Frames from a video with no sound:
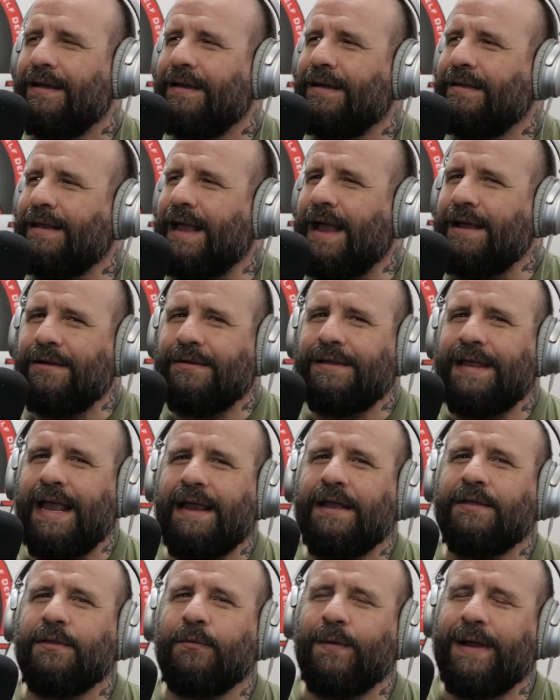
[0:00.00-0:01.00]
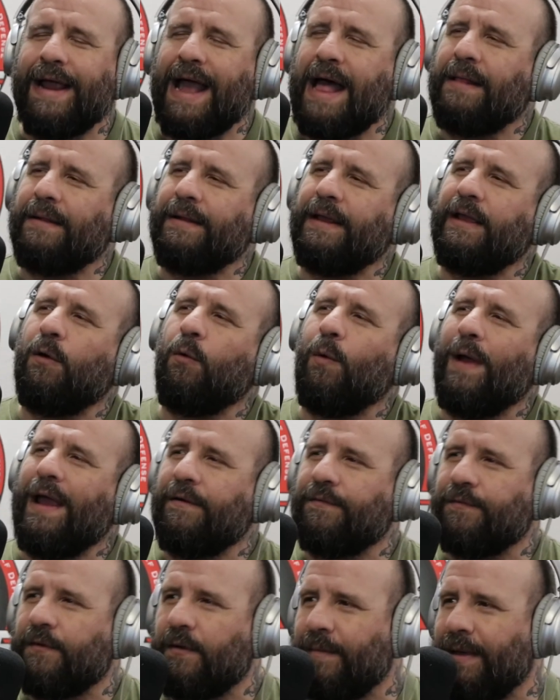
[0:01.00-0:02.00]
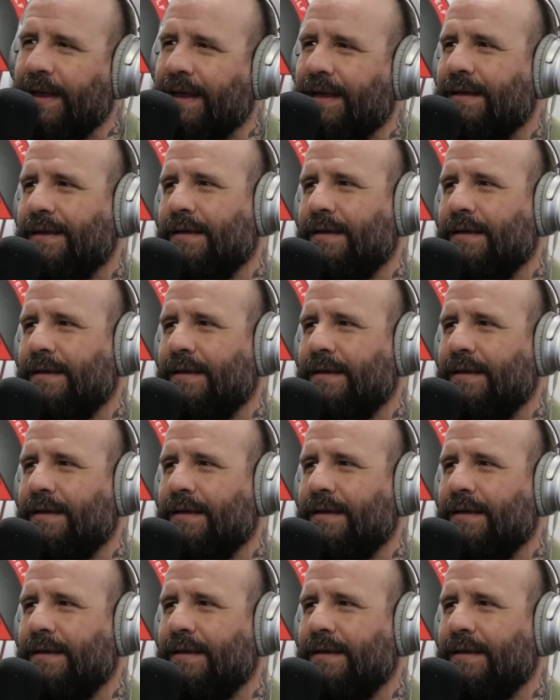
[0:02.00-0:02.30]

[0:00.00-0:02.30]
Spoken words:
Now you're taking the reality away from it.